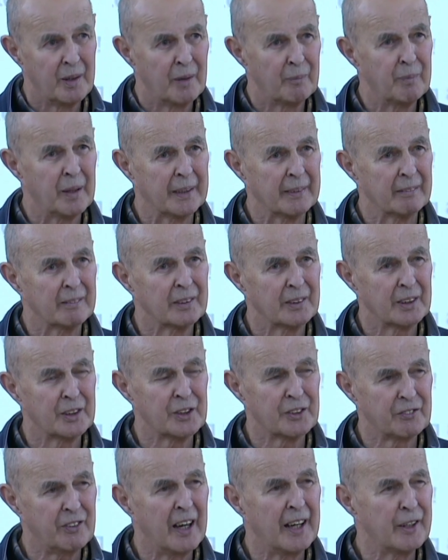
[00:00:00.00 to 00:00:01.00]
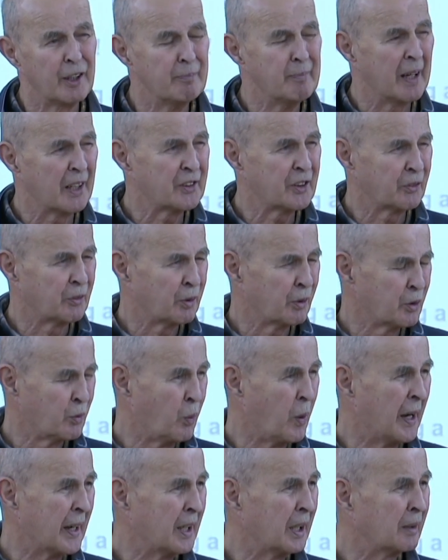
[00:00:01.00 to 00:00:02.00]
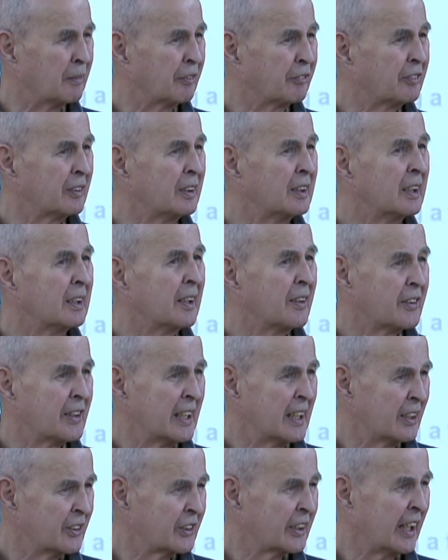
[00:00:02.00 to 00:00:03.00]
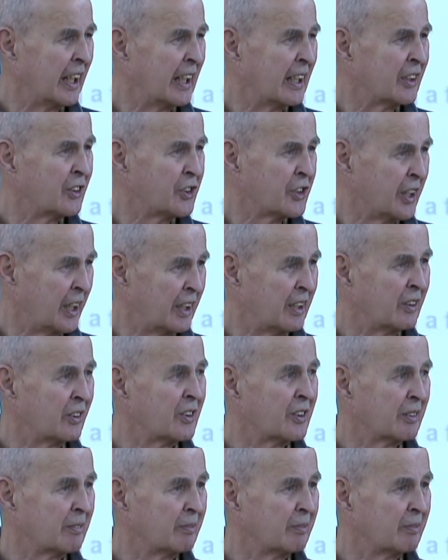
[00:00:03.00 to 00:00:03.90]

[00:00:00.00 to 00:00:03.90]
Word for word: But his final message was one of things can change.